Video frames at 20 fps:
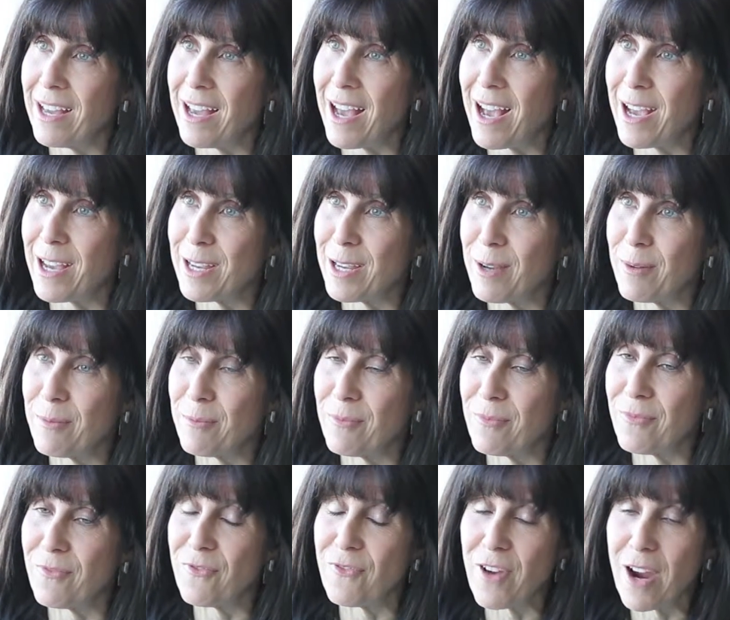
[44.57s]
I am
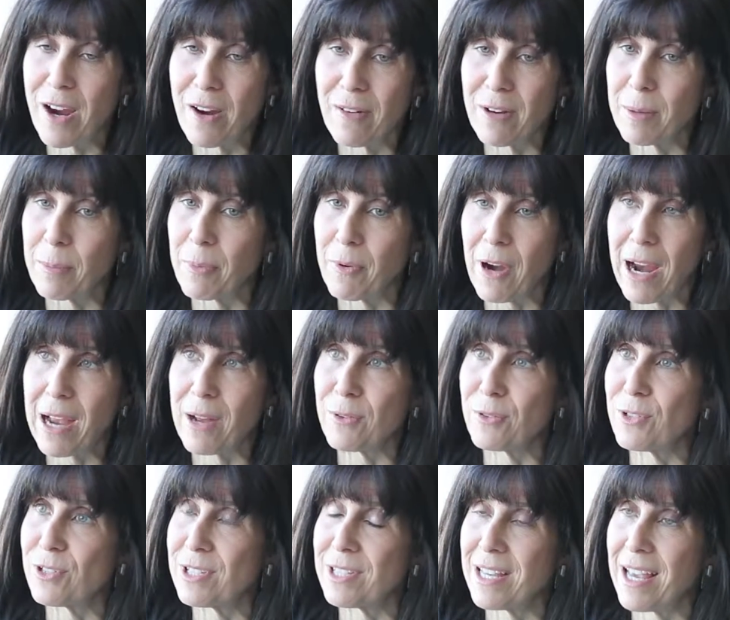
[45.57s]
very proud
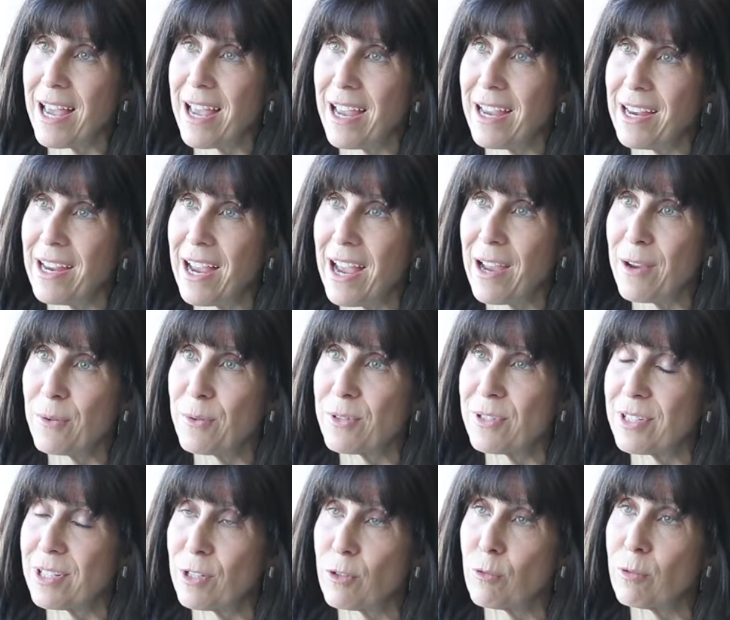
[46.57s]
to say I was
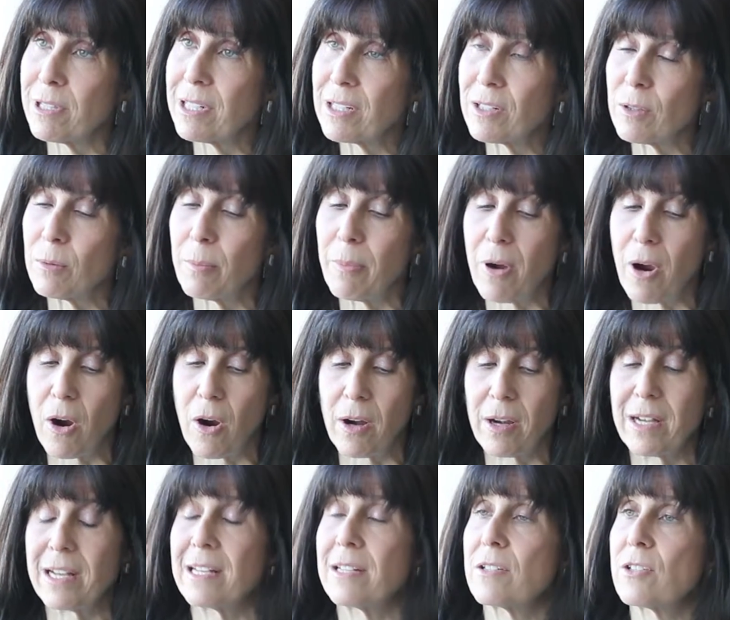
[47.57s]
a critical
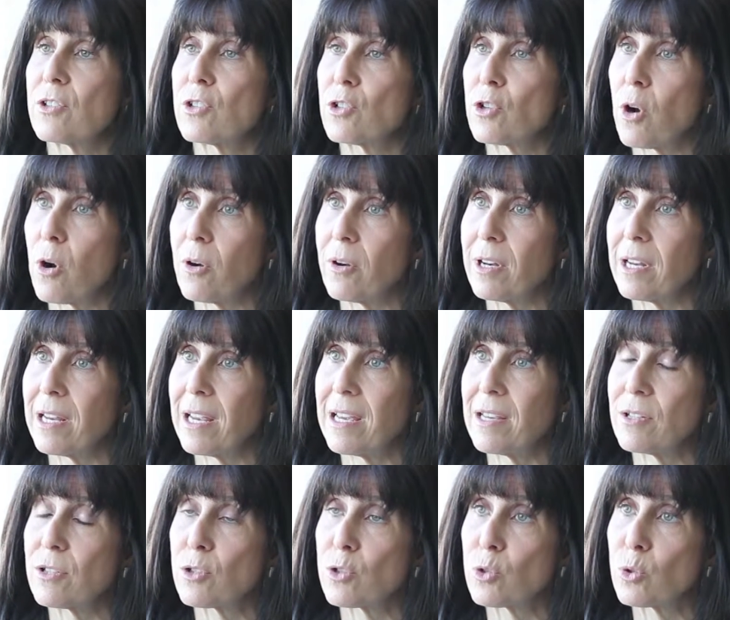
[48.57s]
part in starting a
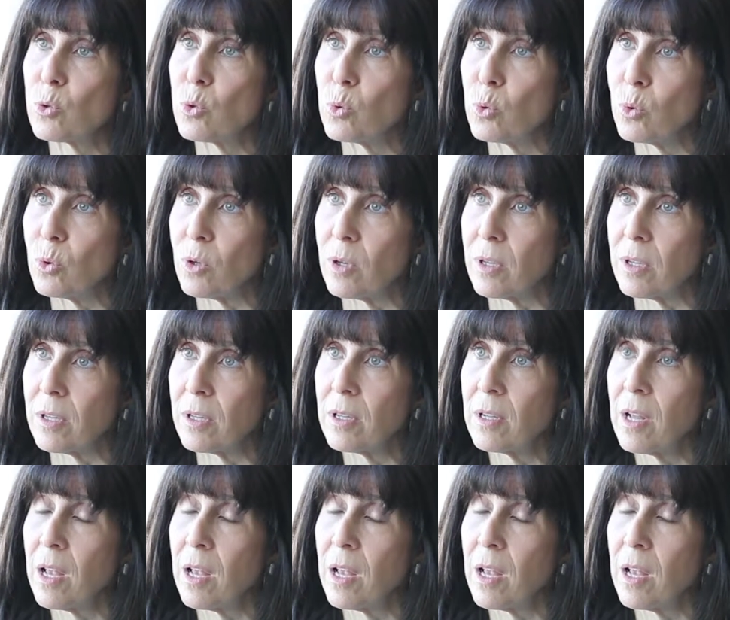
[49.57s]
school